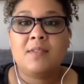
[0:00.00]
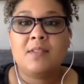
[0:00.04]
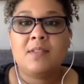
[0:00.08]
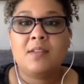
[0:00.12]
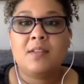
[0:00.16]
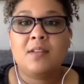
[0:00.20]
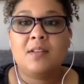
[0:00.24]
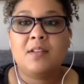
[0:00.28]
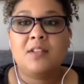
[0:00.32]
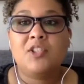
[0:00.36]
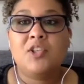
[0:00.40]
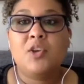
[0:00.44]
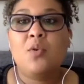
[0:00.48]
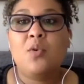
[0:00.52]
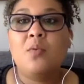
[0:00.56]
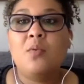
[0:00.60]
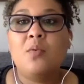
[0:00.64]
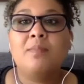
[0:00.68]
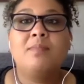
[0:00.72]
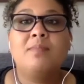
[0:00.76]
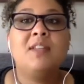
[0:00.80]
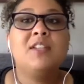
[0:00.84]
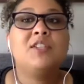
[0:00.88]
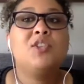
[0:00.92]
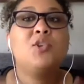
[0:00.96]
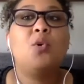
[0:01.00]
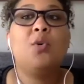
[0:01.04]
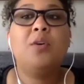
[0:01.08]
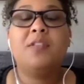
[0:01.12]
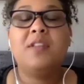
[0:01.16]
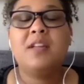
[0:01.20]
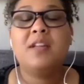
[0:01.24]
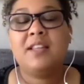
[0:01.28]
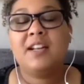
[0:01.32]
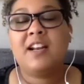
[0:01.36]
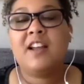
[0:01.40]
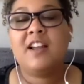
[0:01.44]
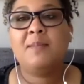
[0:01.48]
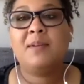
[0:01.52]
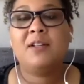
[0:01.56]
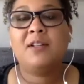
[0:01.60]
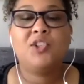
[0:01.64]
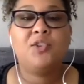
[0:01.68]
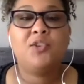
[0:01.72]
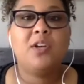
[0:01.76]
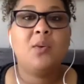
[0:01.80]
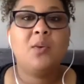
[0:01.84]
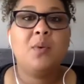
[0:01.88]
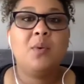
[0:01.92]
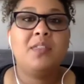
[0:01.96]
so this whole thing that I've been
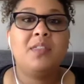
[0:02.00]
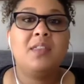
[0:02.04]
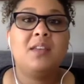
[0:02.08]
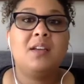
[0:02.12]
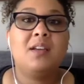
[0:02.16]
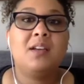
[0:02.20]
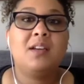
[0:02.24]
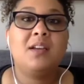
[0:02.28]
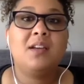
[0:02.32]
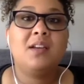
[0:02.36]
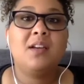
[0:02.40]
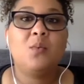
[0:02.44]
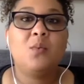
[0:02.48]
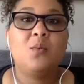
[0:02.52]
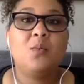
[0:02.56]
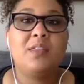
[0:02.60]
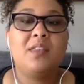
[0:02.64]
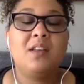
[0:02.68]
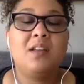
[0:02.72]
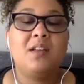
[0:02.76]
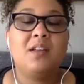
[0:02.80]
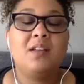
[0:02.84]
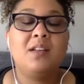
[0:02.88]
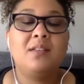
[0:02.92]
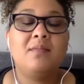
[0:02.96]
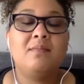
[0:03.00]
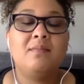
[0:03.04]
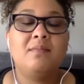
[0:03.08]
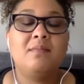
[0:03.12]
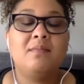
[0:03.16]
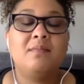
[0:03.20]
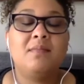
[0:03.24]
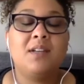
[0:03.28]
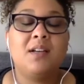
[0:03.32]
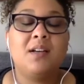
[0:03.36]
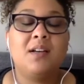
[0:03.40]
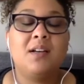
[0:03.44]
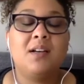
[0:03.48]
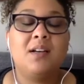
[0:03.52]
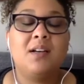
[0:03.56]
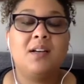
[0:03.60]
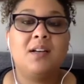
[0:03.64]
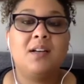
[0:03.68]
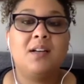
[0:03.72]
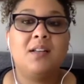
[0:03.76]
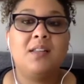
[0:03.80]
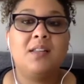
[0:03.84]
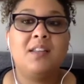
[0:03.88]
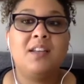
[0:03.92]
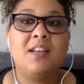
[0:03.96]
doing with the with the
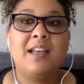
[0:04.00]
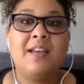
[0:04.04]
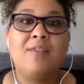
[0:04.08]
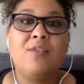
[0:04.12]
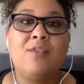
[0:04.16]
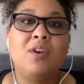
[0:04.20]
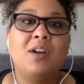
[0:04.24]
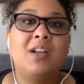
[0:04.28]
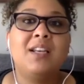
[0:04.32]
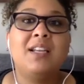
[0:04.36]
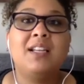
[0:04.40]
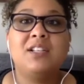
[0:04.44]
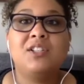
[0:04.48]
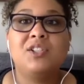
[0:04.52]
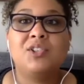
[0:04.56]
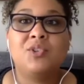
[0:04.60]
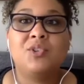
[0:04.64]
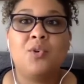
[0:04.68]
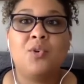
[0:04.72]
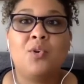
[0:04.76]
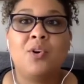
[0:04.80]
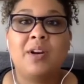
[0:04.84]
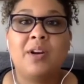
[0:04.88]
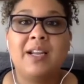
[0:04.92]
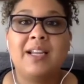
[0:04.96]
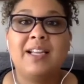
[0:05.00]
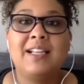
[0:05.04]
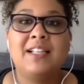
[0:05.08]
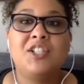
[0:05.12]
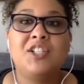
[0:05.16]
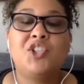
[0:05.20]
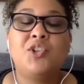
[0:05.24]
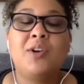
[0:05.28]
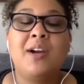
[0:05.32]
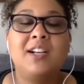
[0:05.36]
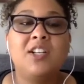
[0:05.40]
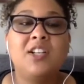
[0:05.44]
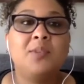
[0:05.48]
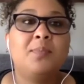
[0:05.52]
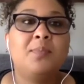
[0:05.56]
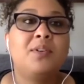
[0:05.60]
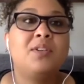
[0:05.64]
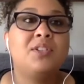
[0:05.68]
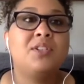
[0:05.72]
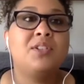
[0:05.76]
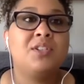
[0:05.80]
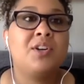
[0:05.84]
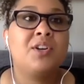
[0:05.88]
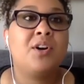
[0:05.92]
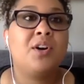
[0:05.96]
uh, the never ending story is trying to
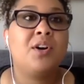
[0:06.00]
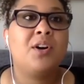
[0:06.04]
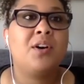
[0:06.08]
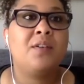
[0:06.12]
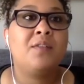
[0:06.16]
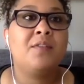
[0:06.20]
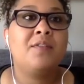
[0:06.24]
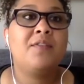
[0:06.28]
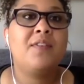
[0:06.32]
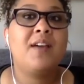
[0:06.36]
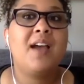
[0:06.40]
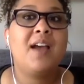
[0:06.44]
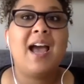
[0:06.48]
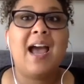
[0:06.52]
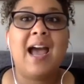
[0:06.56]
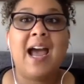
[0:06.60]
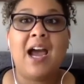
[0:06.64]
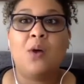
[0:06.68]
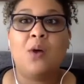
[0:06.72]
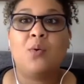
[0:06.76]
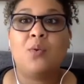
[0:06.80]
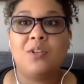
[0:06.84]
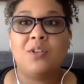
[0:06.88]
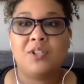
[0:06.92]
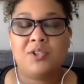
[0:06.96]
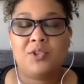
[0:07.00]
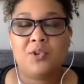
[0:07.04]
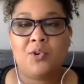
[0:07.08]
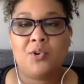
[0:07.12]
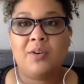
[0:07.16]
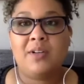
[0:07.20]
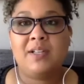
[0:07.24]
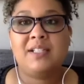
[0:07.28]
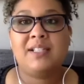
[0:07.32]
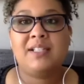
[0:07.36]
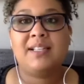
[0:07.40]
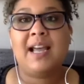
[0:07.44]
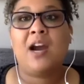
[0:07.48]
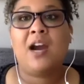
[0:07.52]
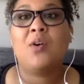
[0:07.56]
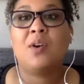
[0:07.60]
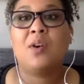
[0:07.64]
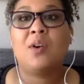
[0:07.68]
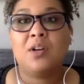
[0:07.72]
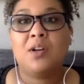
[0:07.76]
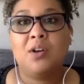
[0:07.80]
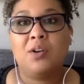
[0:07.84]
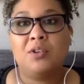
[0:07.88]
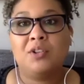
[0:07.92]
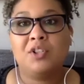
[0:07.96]
preserve our stories, our
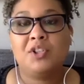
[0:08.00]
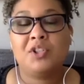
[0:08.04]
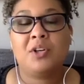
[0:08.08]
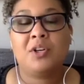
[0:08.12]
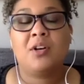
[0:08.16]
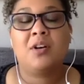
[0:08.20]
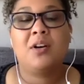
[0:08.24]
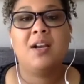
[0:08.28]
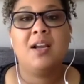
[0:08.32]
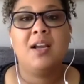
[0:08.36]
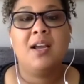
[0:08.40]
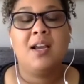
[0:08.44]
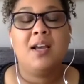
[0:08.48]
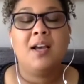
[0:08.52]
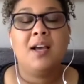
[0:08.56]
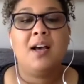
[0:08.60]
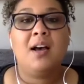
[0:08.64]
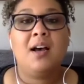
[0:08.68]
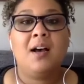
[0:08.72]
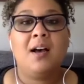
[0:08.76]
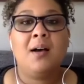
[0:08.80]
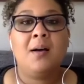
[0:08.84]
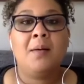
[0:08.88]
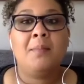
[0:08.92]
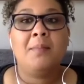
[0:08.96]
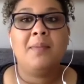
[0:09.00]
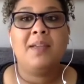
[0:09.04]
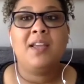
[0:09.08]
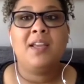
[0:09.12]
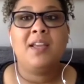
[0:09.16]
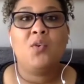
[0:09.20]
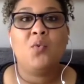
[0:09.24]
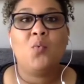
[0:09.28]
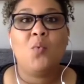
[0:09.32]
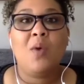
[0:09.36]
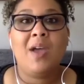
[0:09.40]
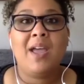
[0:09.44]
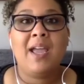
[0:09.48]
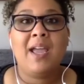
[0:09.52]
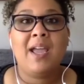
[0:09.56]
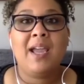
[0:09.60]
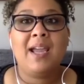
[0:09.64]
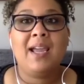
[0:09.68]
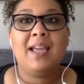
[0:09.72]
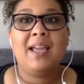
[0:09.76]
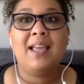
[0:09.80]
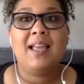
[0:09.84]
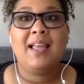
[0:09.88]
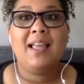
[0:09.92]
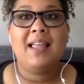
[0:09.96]
culture, um, in a
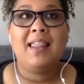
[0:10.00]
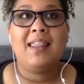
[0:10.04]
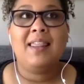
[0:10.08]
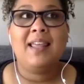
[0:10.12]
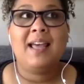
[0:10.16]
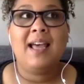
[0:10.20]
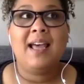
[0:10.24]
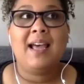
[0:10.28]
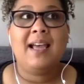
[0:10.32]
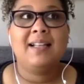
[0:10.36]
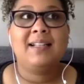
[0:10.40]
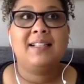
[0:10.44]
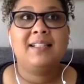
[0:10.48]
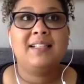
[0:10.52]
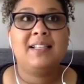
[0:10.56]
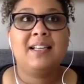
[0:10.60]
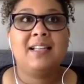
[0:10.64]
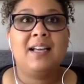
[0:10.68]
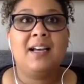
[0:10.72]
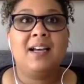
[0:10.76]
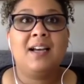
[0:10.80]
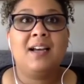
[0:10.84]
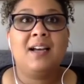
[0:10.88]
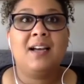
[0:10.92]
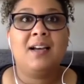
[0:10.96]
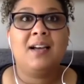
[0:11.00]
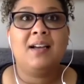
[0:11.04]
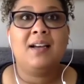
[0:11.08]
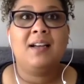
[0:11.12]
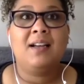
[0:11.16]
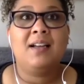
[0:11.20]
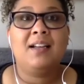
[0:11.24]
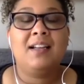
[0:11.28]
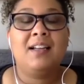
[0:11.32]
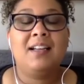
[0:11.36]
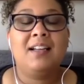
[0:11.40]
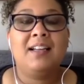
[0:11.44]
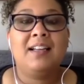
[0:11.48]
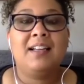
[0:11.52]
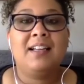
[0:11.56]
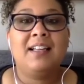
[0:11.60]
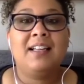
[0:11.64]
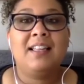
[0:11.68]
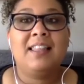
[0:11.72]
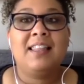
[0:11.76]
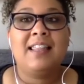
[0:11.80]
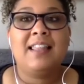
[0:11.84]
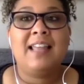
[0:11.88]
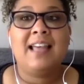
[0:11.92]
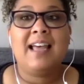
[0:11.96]
way that uh,
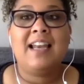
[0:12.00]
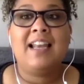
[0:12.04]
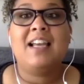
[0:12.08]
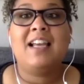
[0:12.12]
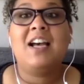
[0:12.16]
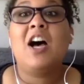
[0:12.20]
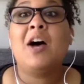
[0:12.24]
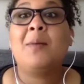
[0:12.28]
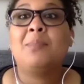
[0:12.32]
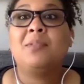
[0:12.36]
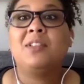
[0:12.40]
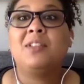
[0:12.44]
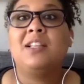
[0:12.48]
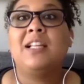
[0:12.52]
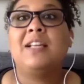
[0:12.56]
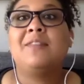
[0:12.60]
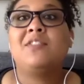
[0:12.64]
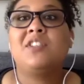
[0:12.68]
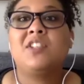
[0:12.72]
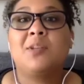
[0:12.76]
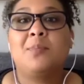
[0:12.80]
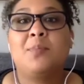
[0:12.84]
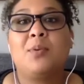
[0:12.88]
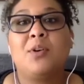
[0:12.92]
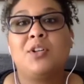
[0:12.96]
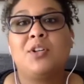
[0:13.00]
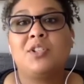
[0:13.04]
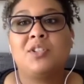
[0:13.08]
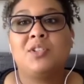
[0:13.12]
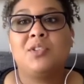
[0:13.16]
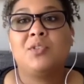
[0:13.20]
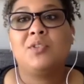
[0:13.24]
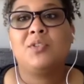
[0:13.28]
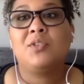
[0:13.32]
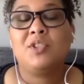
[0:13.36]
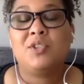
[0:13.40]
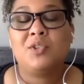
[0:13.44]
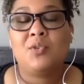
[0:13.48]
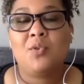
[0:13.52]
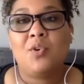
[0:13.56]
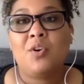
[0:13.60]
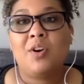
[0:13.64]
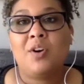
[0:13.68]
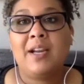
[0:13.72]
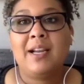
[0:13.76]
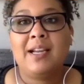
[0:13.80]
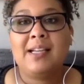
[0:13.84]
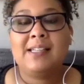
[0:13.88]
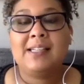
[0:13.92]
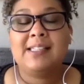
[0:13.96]
that uplifts the personal
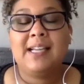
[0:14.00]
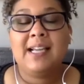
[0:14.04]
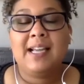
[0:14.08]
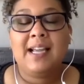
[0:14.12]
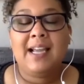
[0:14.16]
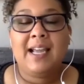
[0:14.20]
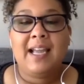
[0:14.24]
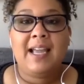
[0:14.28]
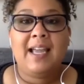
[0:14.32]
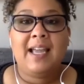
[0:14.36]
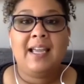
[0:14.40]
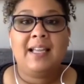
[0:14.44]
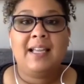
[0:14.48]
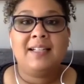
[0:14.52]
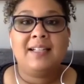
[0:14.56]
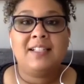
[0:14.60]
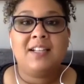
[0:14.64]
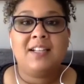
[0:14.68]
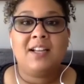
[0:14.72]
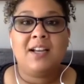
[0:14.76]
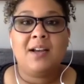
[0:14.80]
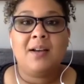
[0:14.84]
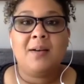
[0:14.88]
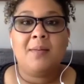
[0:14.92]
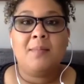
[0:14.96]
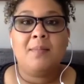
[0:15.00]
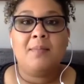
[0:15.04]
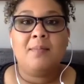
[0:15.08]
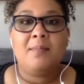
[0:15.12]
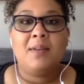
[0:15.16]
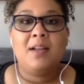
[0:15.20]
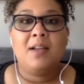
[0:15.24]
story. And um,